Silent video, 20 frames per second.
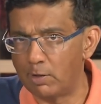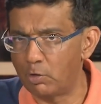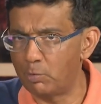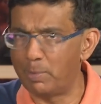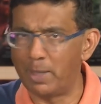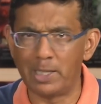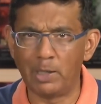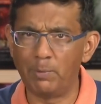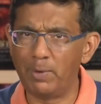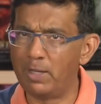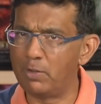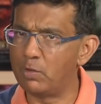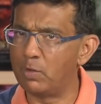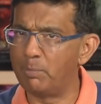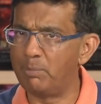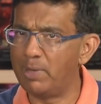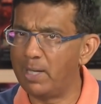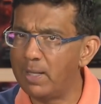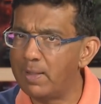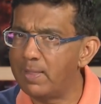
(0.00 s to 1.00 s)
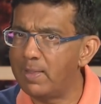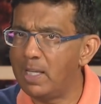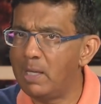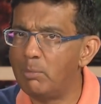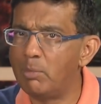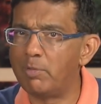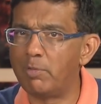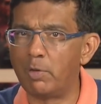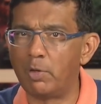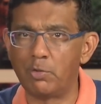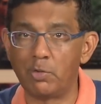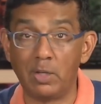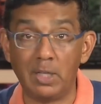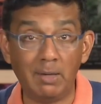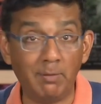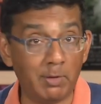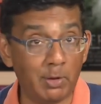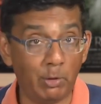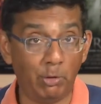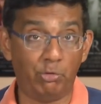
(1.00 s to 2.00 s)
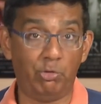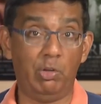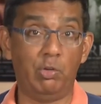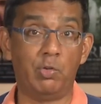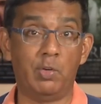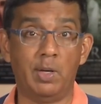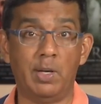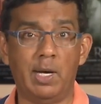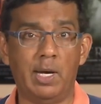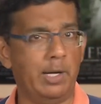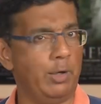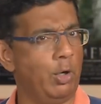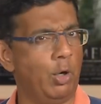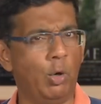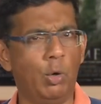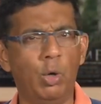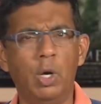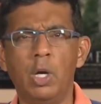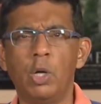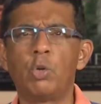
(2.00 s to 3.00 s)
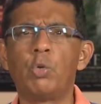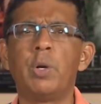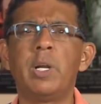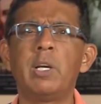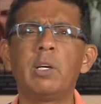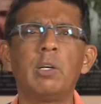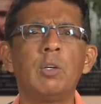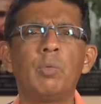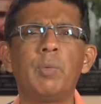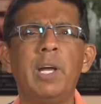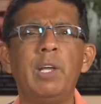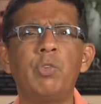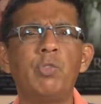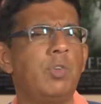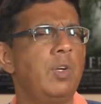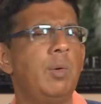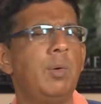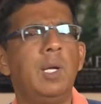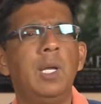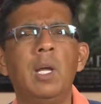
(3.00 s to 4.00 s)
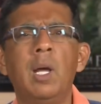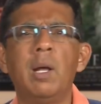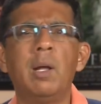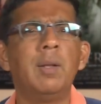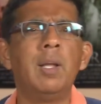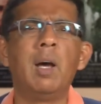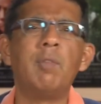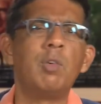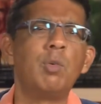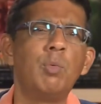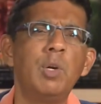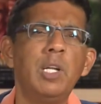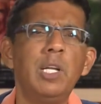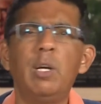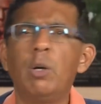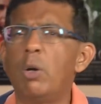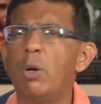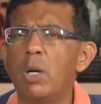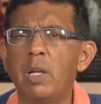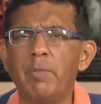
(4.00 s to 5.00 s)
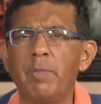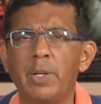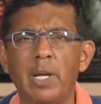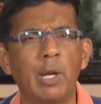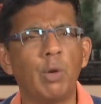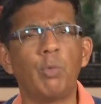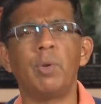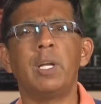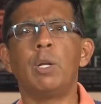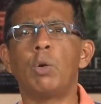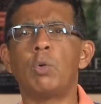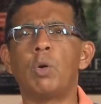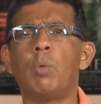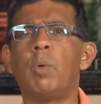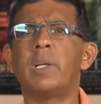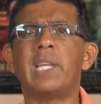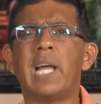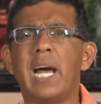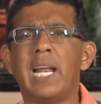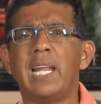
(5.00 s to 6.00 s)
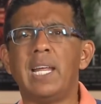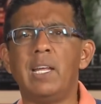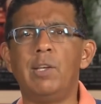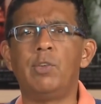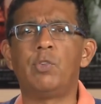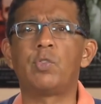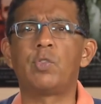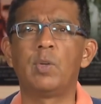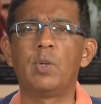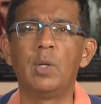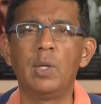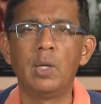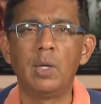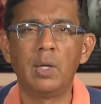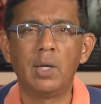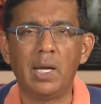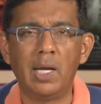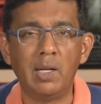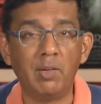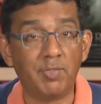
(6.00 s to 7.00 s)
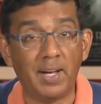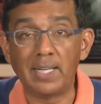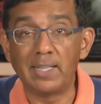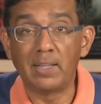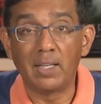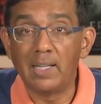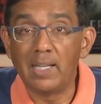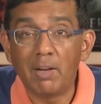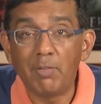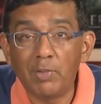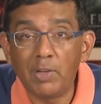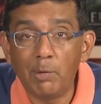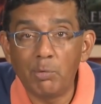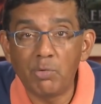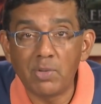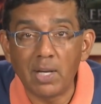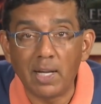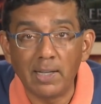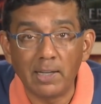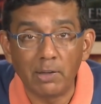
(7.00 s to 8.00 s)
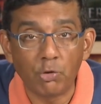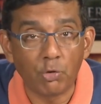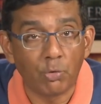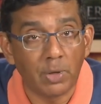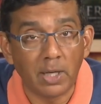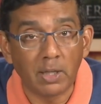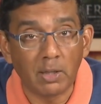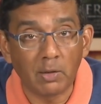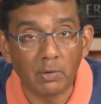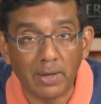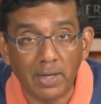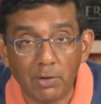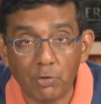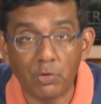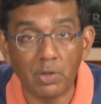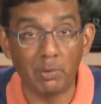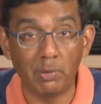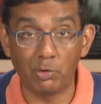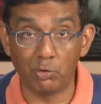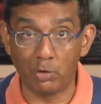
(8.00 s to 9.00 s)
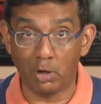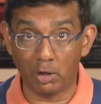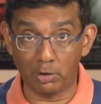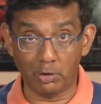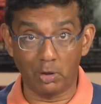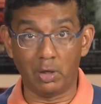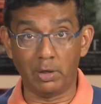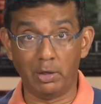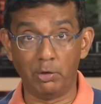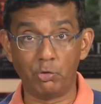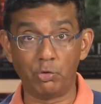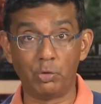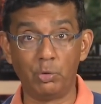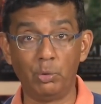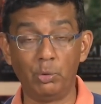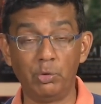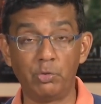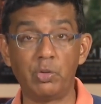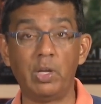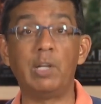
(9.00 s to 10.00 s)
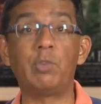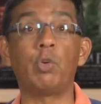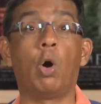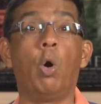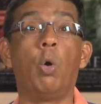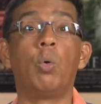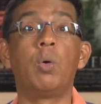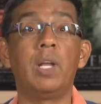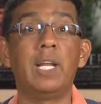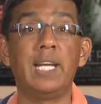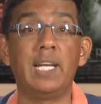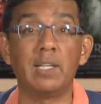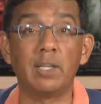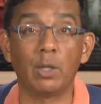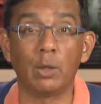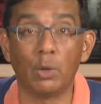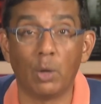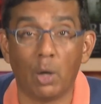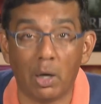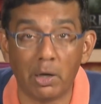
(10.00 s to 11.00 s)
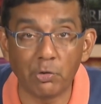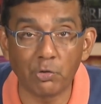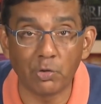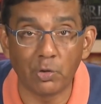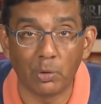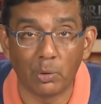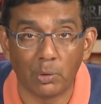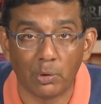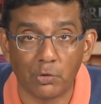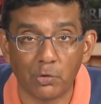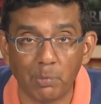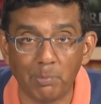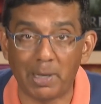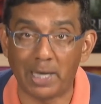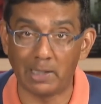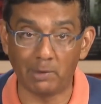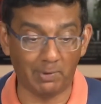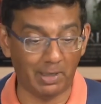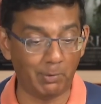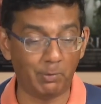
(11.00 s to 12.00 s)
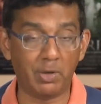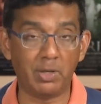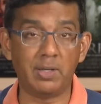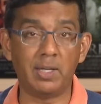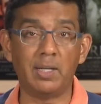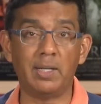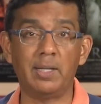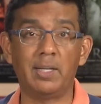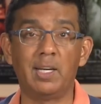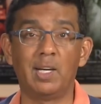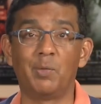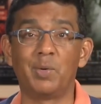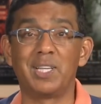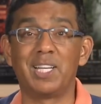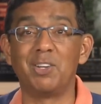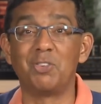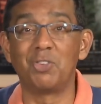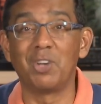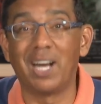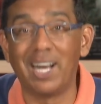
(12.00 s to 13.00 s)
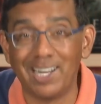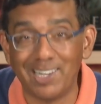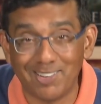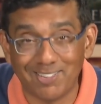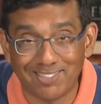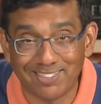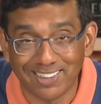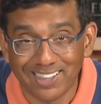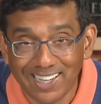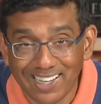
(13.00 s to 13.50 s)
This, by the way, is a big theme of hers. And even though she's denied, oh, critical race theory, never really heard of it. I don't even know what that is. In fact, the left keeps telling us critical race theory is not taught in schools, it's only in the law schools. By the way, we're dealing here with a judge.